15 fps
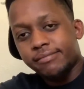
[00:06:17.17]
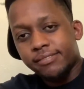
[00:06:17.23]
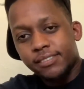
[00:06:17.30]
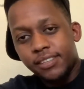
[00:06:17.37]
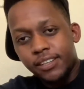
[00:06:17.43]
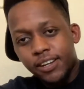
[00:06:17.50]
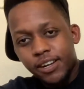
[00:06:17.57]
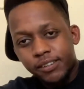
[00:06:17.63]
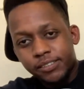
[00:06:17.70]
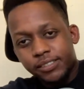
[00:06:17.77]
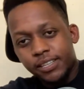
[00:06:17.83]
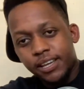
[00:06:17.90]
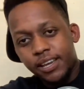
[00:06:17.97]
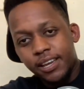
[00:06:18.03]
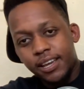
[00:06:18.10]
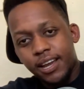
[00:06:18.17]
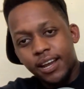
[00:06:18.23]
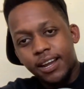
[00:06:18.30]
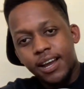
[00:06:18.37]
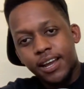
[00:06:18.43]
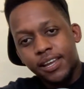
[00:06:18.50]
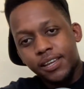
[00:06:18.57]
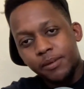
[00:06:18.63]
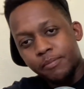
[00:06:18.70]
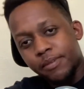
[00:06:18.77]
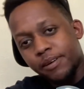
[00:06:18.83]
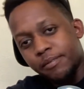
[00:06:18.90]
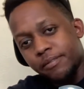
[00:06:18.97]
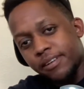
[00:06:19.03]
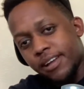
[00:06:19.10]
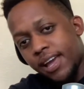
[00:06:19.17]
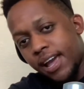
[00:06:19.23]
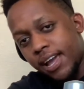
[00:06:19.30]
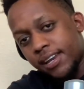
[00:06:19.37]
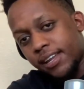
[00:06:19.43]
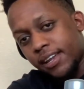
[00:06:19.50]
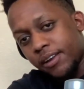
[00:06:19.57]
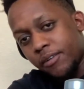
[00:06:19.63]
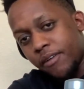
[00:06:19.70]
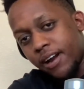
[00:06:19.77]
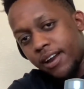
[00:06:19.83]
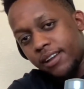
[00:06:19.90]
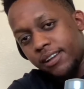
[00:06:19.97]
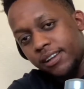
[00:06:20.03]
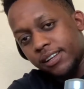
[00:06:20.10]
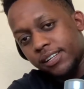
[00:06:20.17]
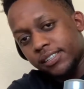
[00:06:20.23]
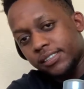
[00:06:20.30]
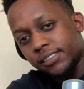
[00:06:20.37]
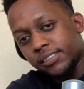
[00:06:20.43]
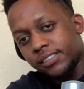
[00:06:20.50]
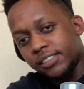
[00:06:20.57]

You know what I'm saying? I gotta keep my Heineken right here.